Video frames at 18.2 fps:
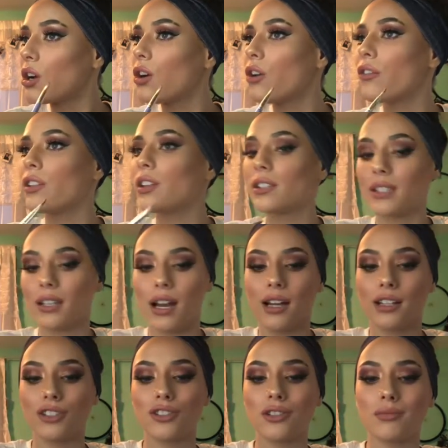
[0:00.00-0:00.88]
the
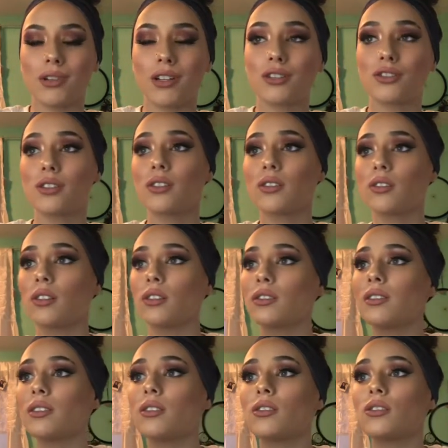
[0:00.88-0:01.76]
sides, just make sure it
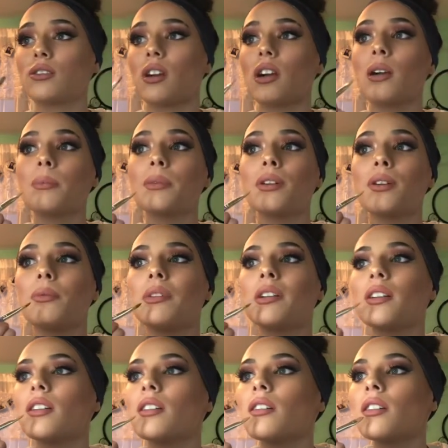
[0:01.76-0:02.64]
looks a little sharp. You don't
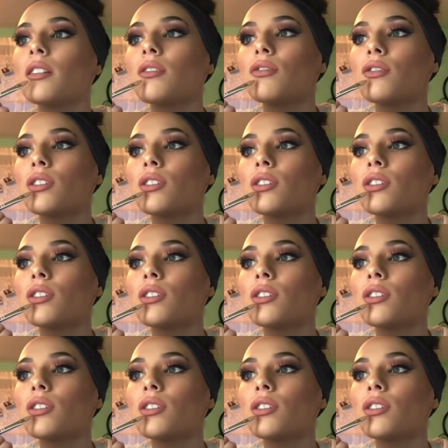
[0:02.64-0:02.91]
want any like